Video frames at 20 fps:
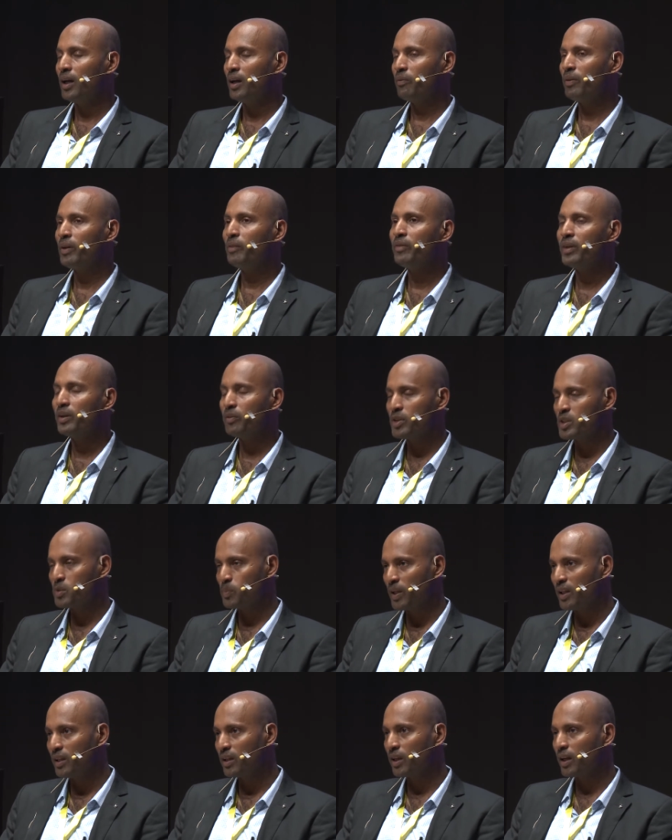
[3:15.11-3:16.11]
when I was
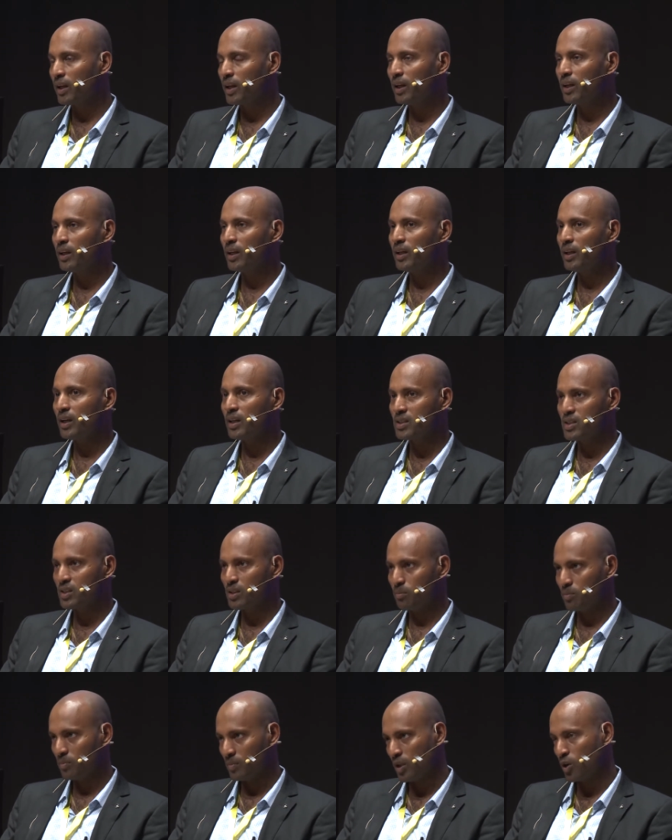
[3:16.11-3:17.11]
playing cricket, I
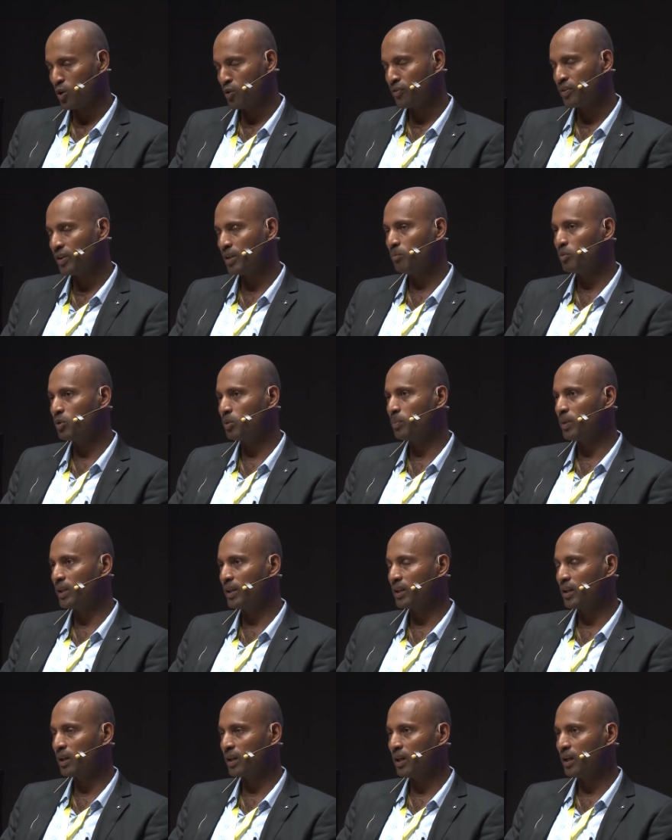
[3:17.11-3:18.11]
offered him to play
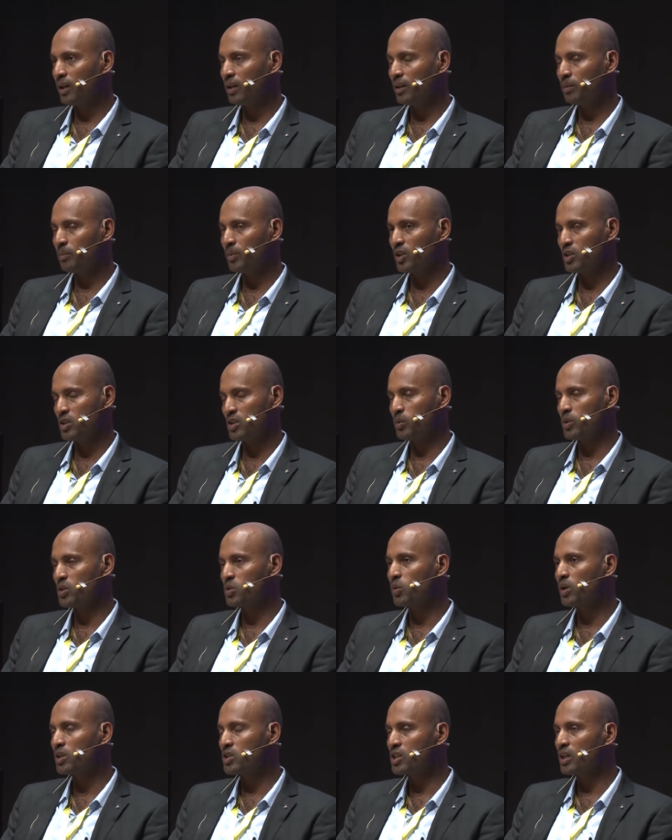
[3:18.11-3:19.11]
cricket because he was
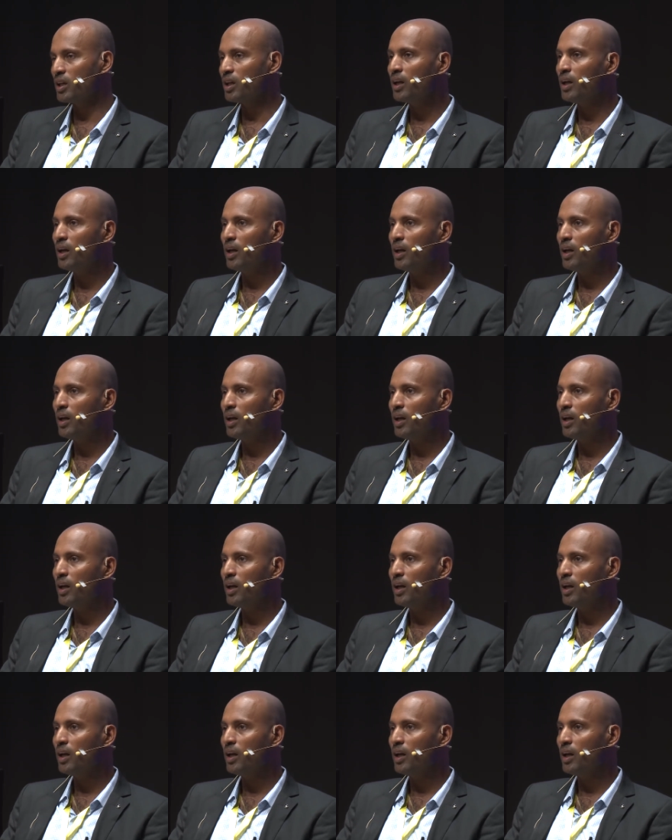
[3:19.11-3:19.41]
watching.